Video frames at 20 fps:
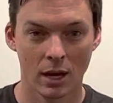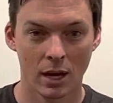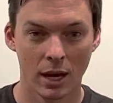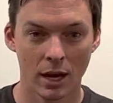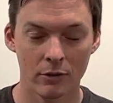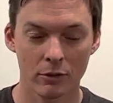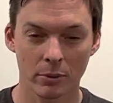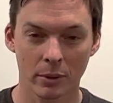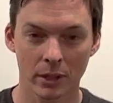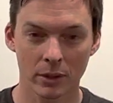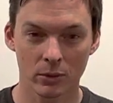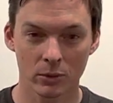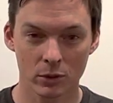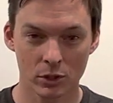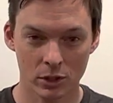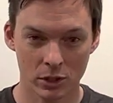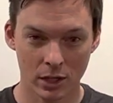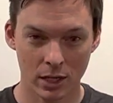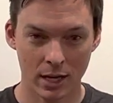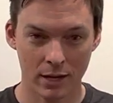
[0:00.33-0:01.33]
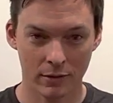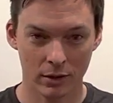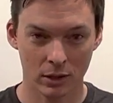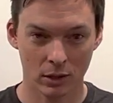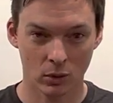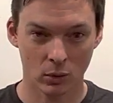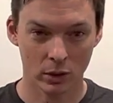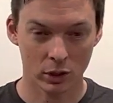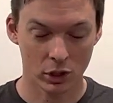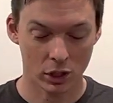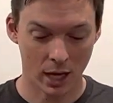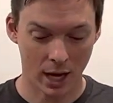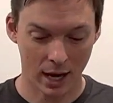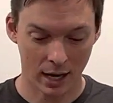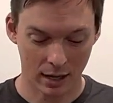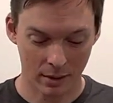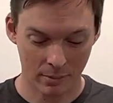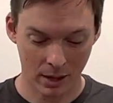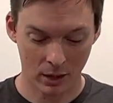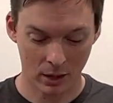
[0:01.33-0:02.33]
Hey everybody, we're just going to have a quick chat
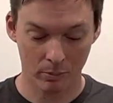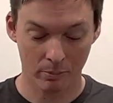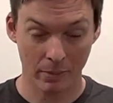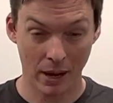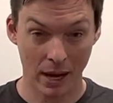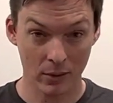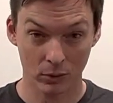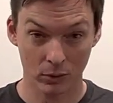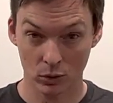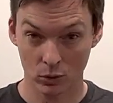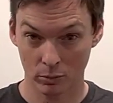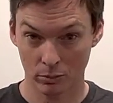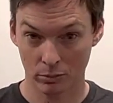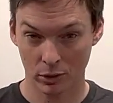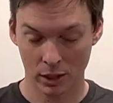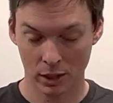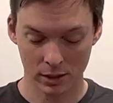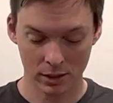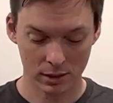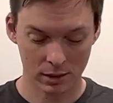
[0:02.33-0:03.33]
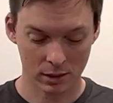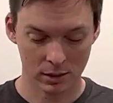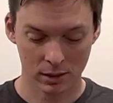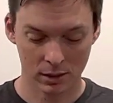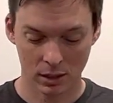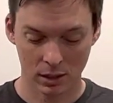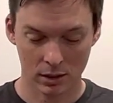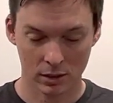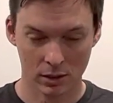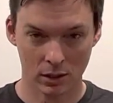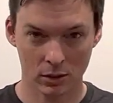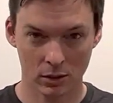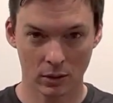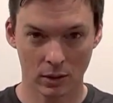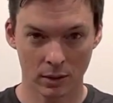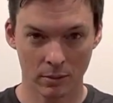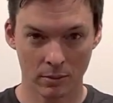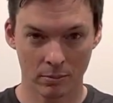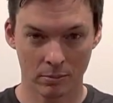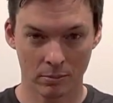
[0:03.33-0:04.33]
about bound loop prusiks.
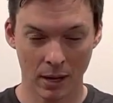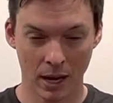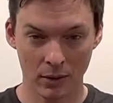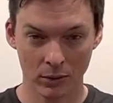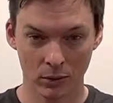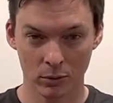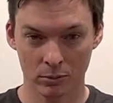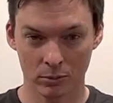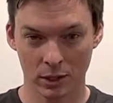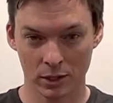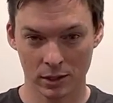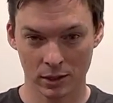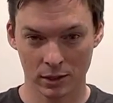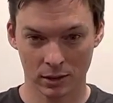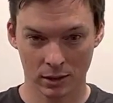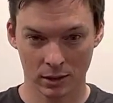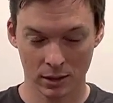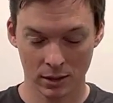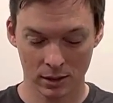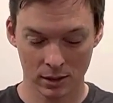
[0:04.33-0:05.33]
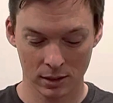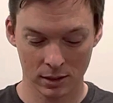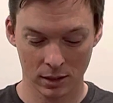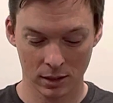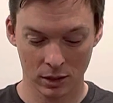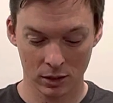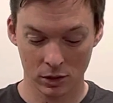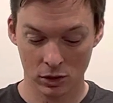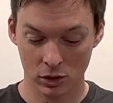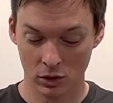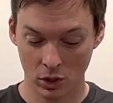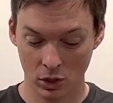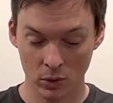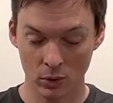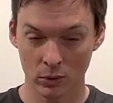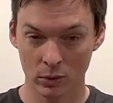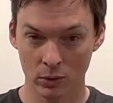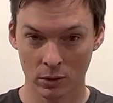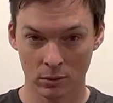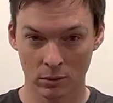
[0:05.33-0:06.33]
So a bound loop prusik is a
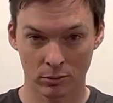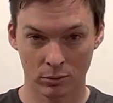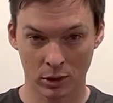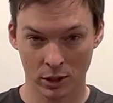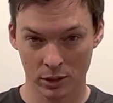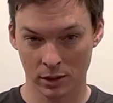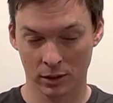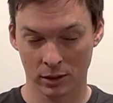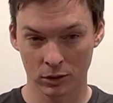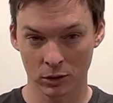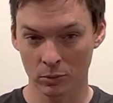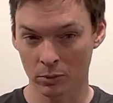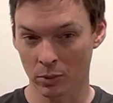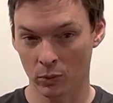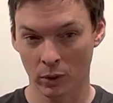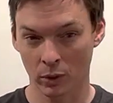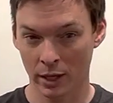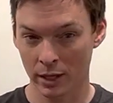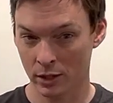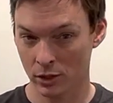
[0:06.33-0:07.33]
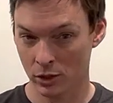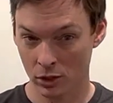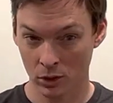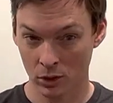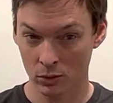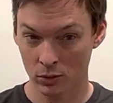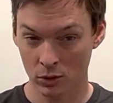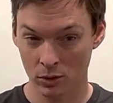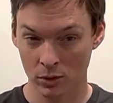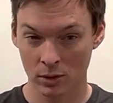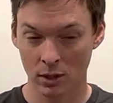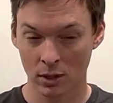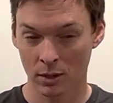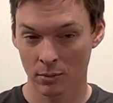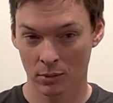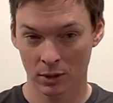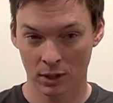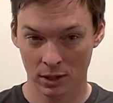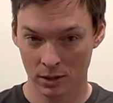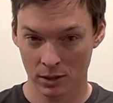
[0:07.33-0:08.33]
sewn prusik loop, and we like sewns
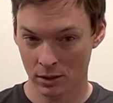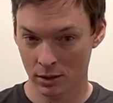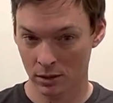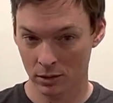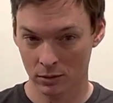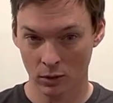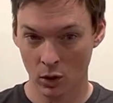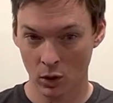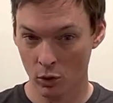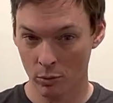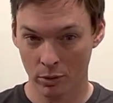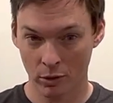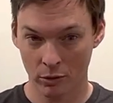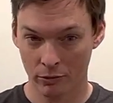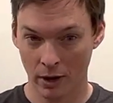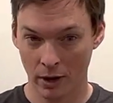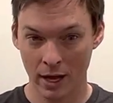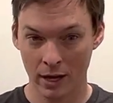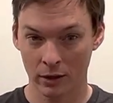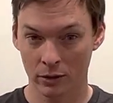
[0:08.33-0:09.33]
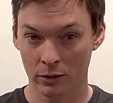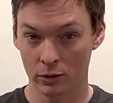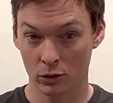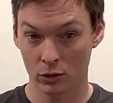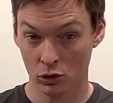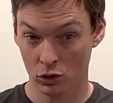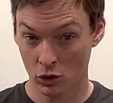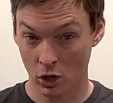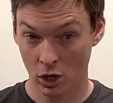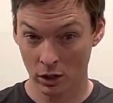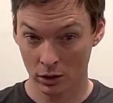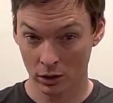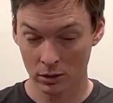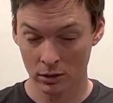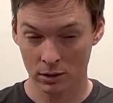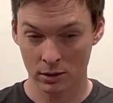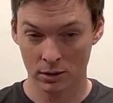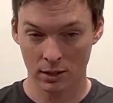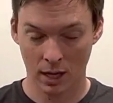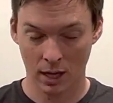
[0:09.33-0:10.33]
because they're lower profile and they're stronger
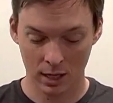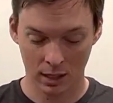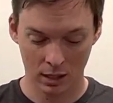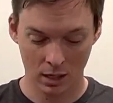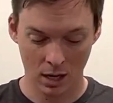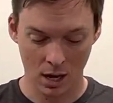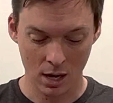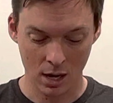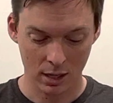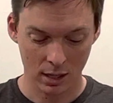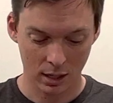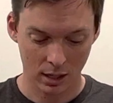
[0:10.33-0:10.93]
than tying a knot.